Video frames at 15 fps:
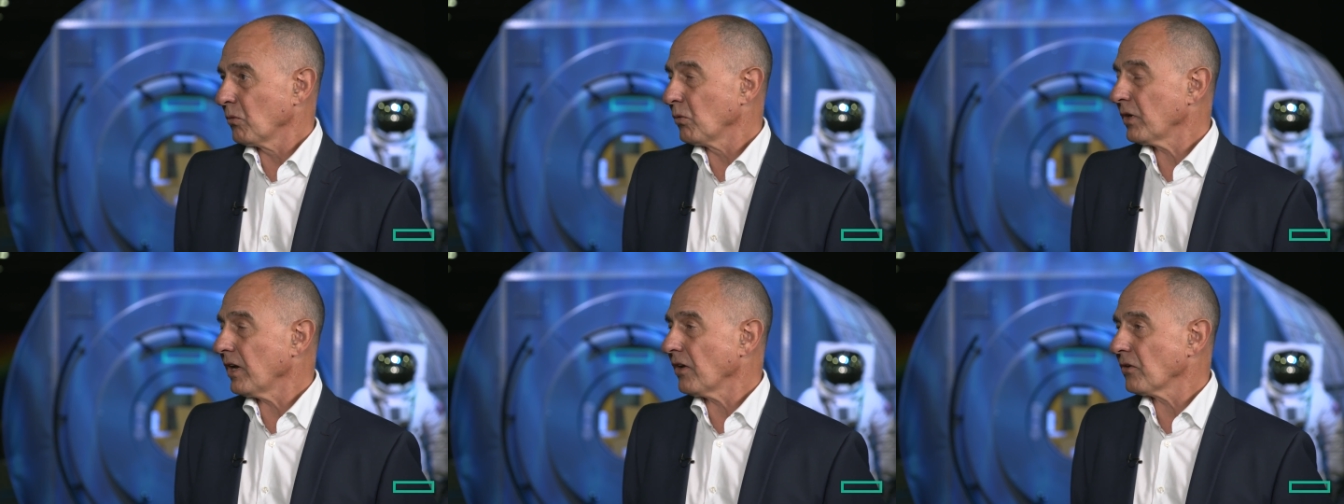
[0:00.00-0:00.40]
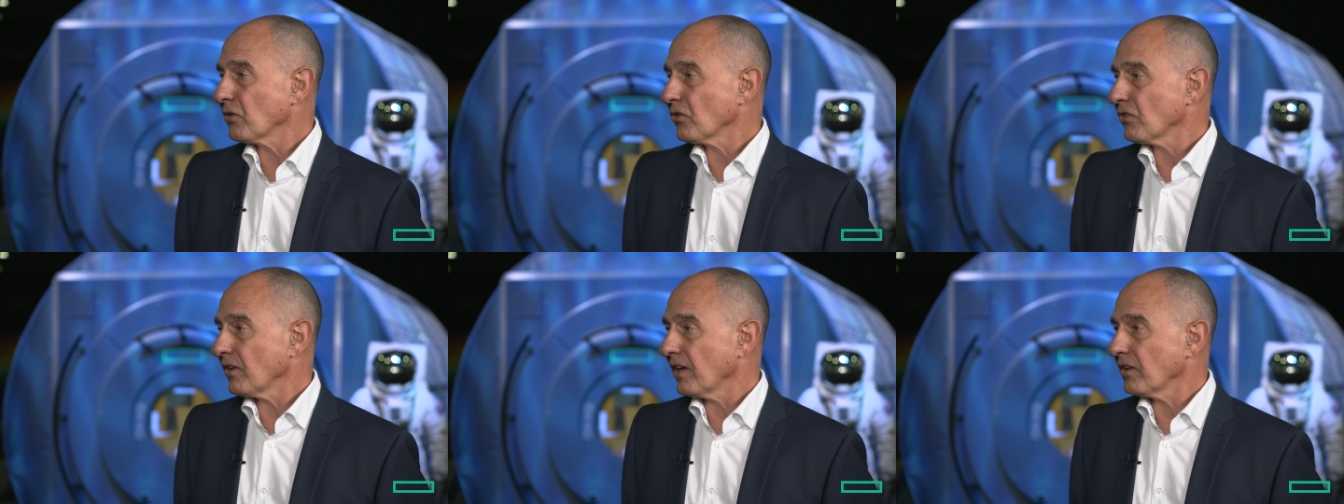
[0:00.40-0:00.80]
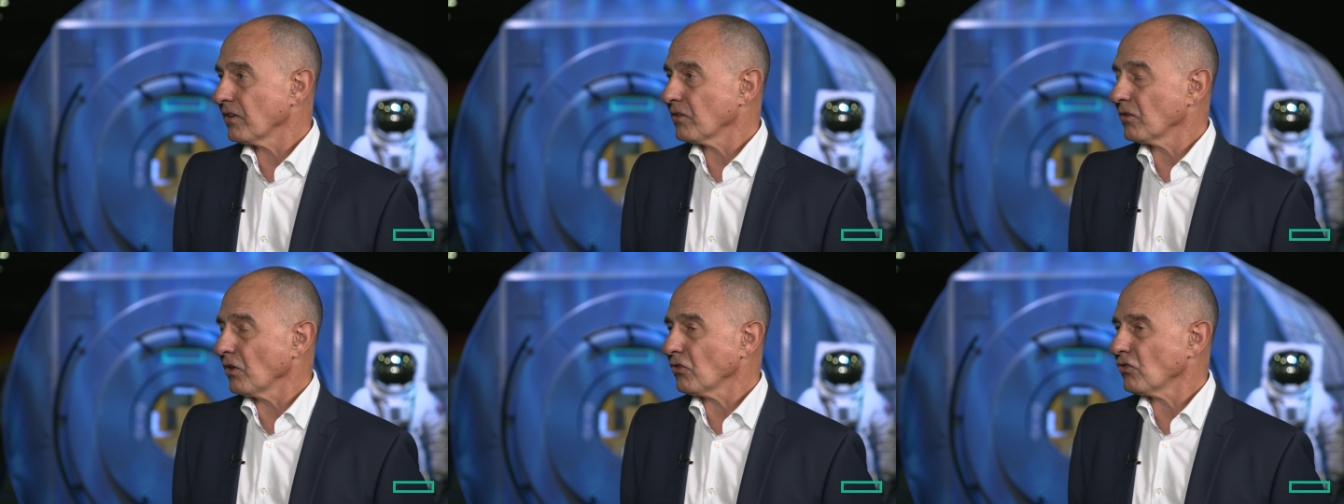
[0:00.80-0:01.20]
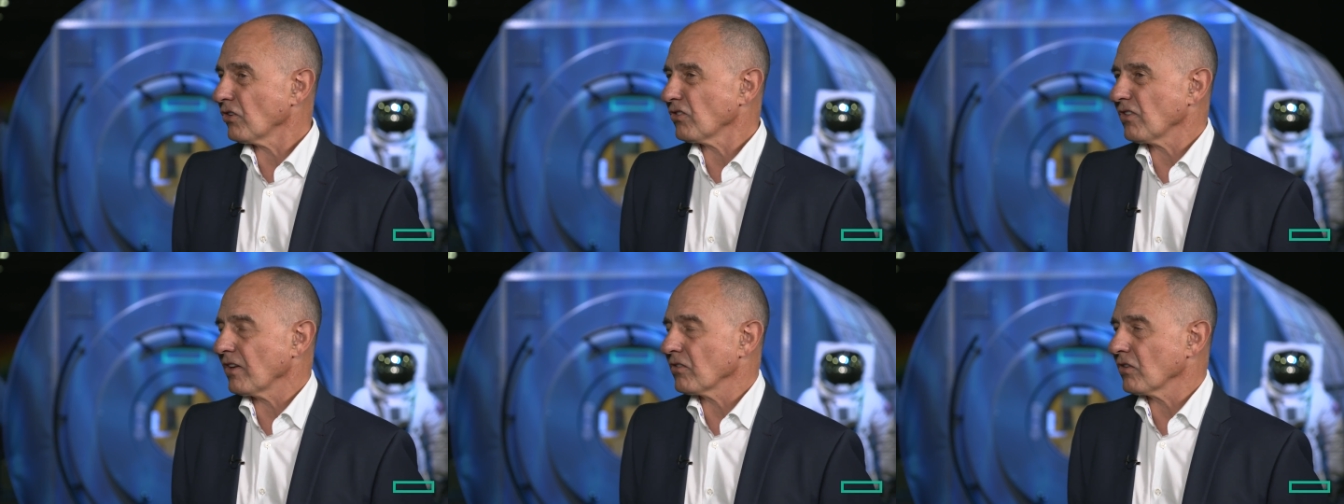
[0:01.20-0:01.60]
We understand it not
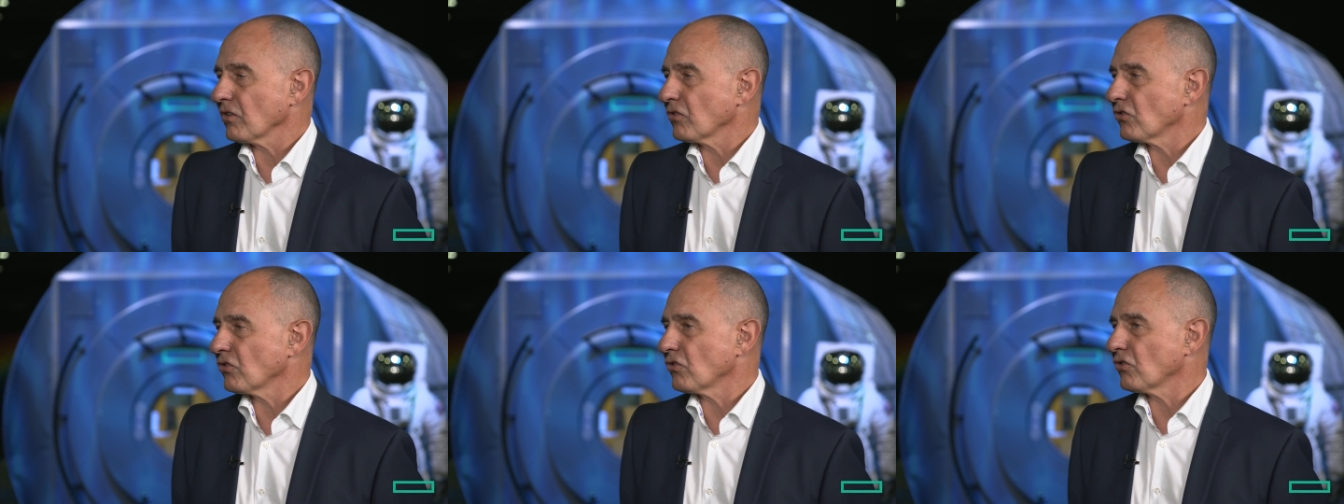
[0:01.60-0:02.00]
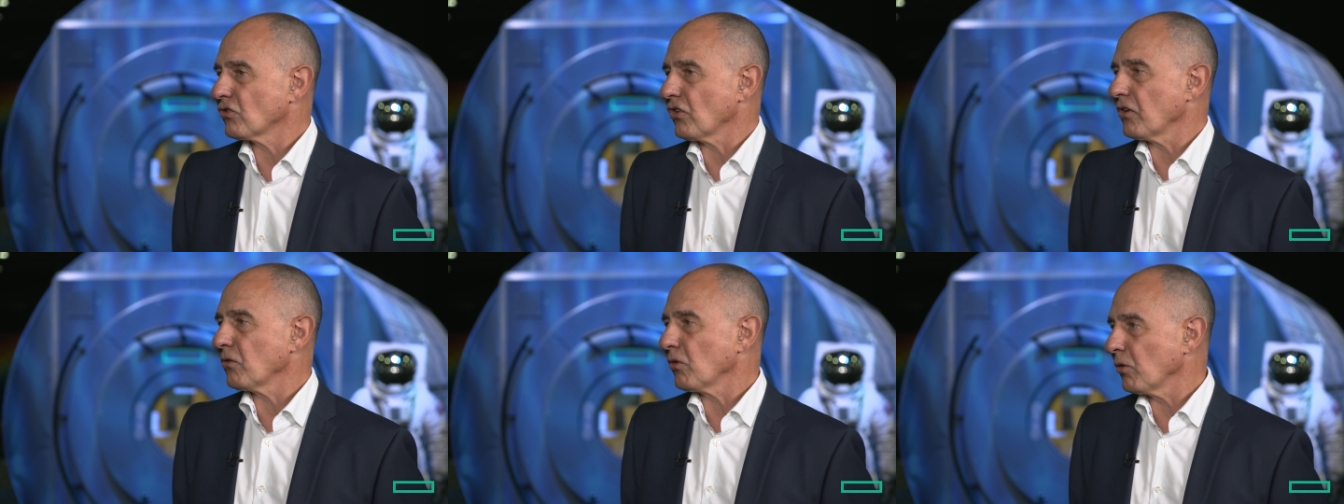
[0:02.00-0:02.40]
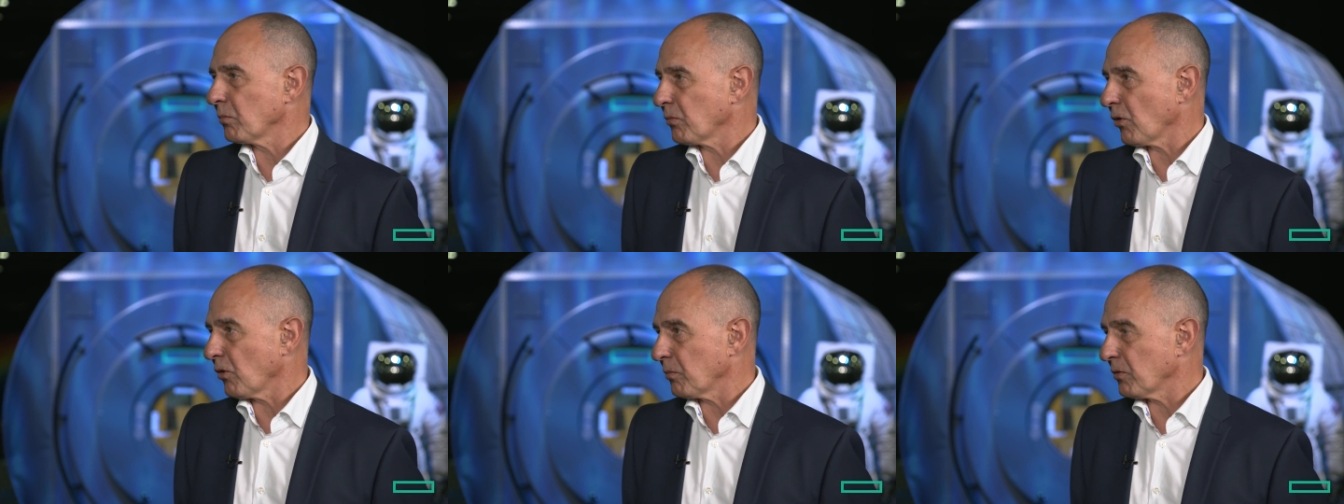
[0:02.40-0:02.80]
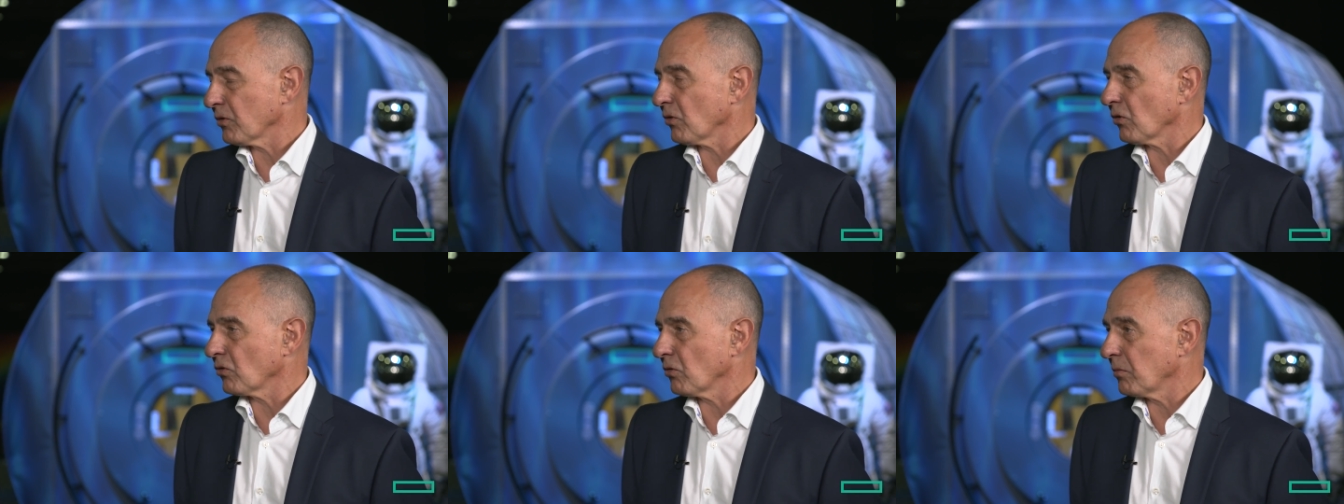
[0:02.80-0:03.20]
just as a general purpose
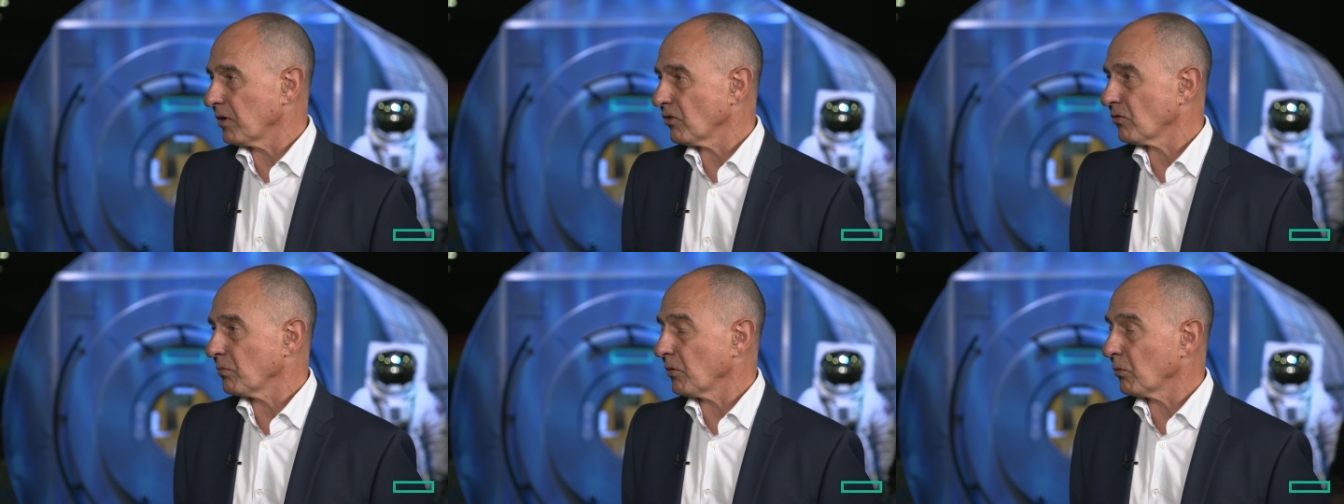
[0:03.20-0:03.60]
automation,